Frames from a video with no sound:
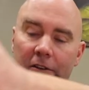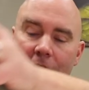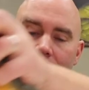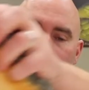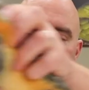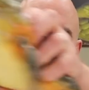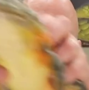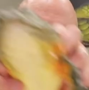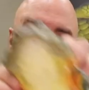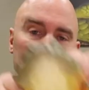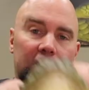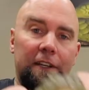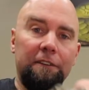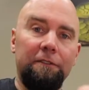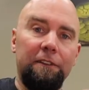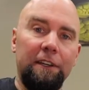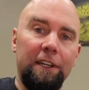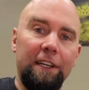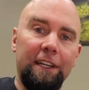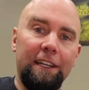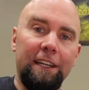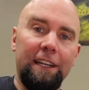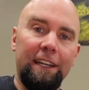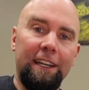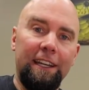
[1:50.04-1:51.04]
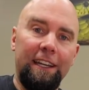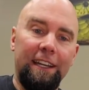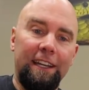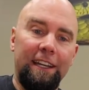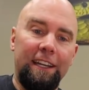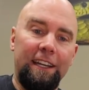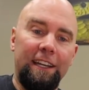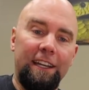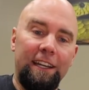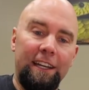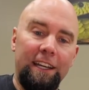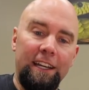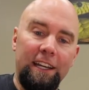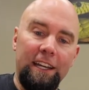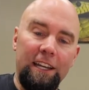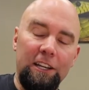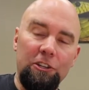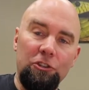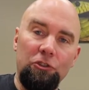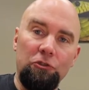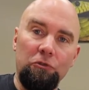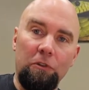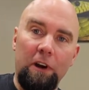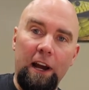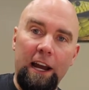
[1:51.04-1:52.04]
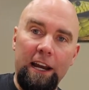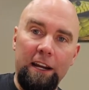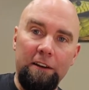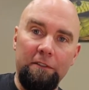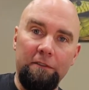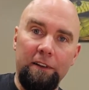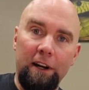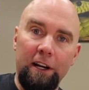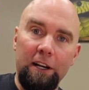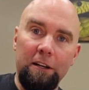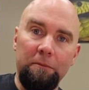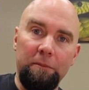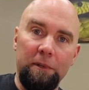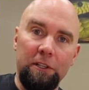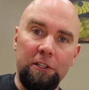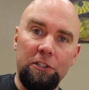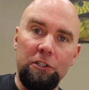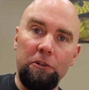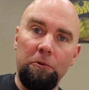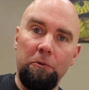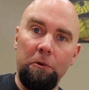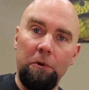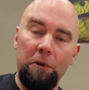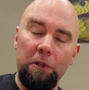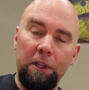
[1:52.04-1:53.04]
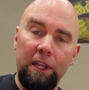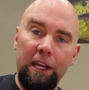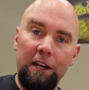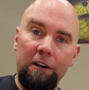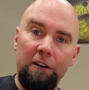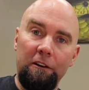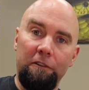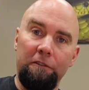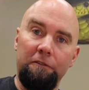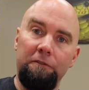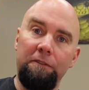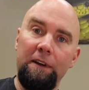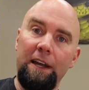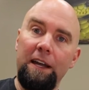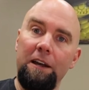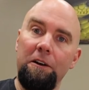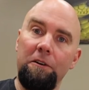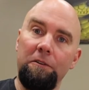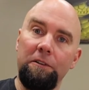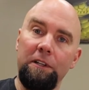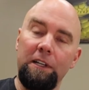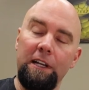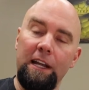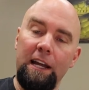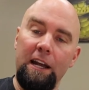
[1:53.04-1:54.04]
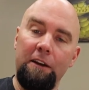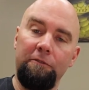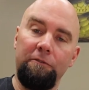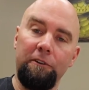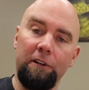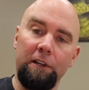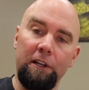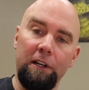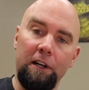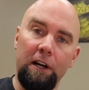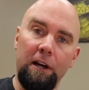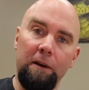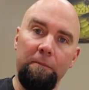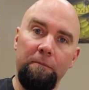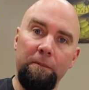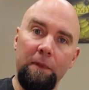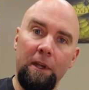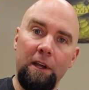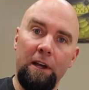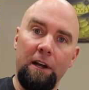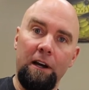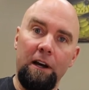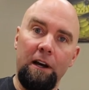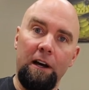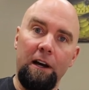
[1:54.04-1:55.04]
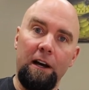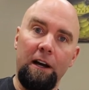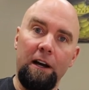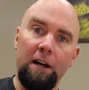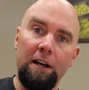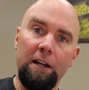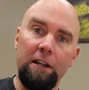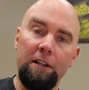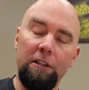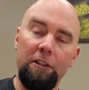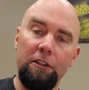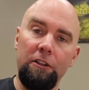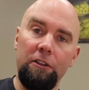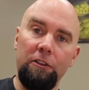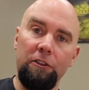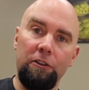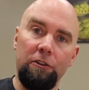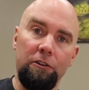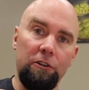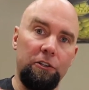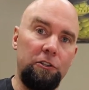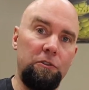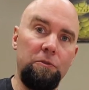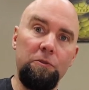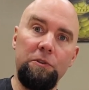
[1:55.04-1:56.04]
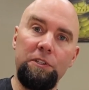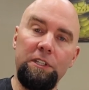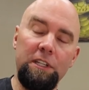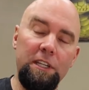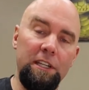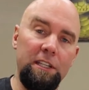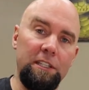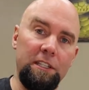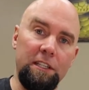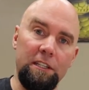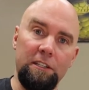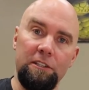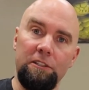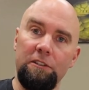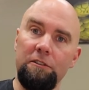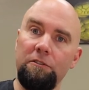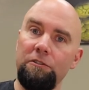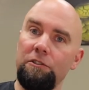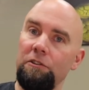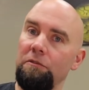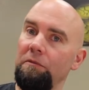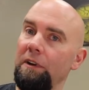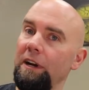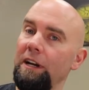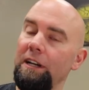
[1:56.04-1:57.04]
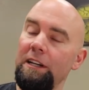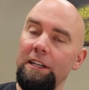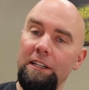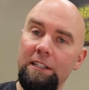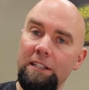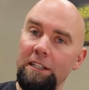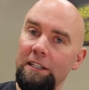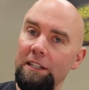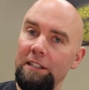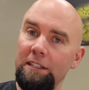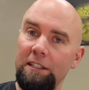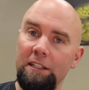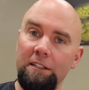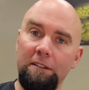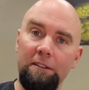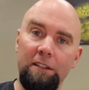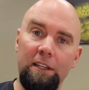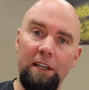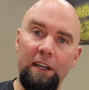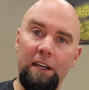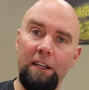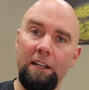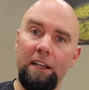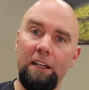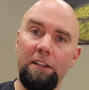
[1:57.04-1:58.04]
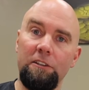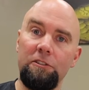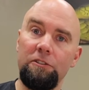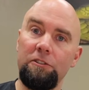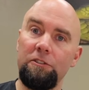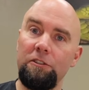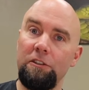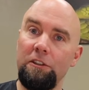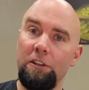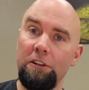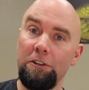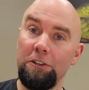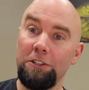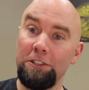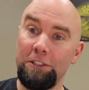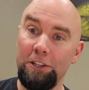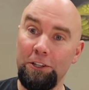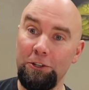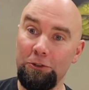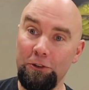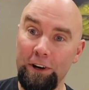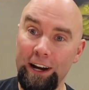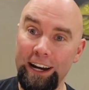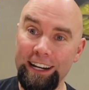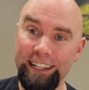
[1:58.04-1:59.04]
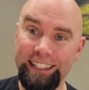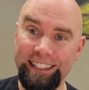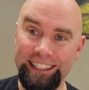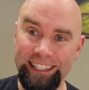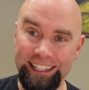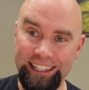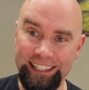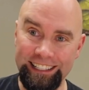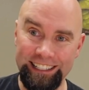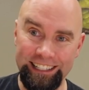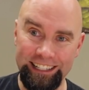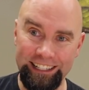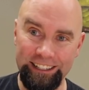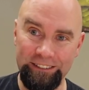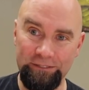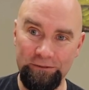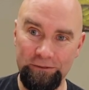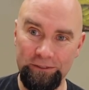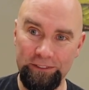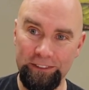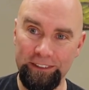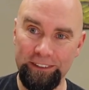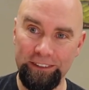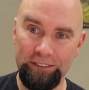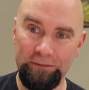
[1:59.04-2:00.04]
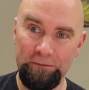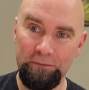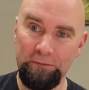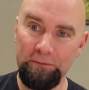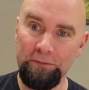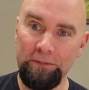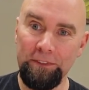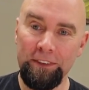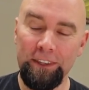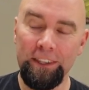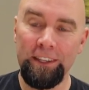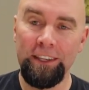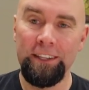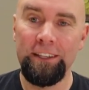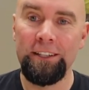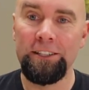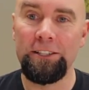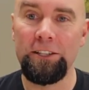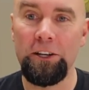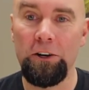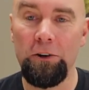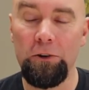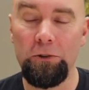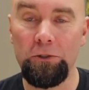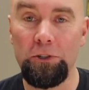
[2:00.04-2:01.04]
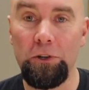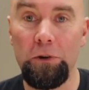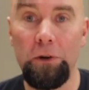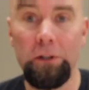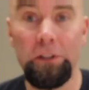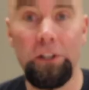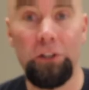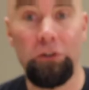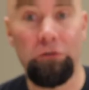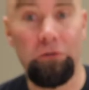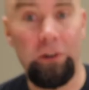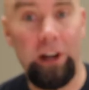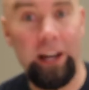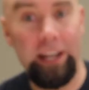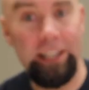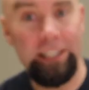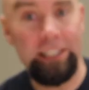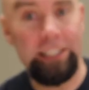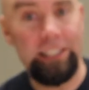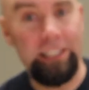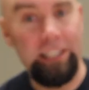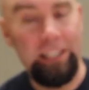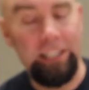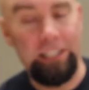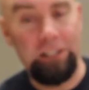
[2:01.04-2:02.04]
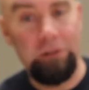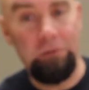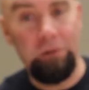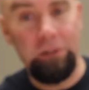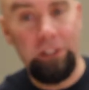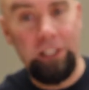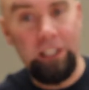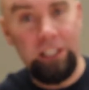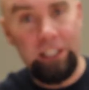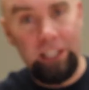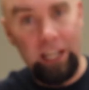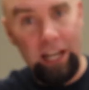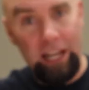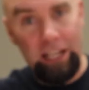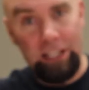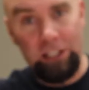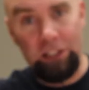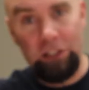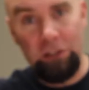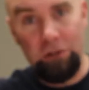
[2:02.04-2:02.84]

for living in dry environments. So where they are found in Africa, uh, there are two seasons. There's a rainy season, and then there's, there's the dry season. So during the dry season, what these guys